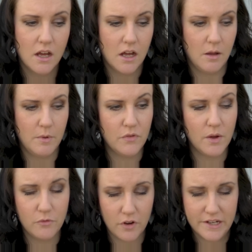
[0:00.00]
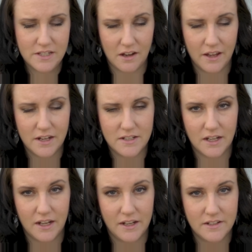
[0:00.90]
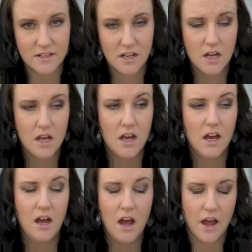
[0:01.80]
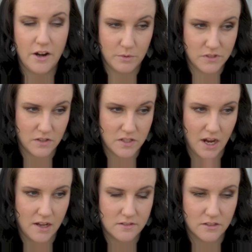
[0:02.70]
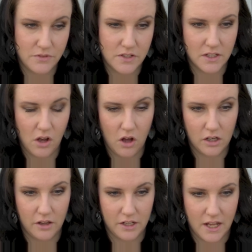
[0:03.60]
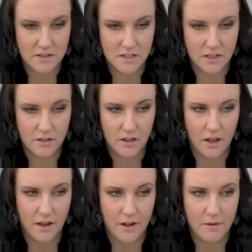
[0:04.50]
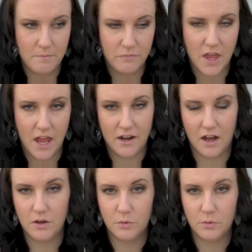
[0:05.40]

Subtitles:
If I'm very tired and I don't want to go to the hassle of using a hot cloth cleanser, then I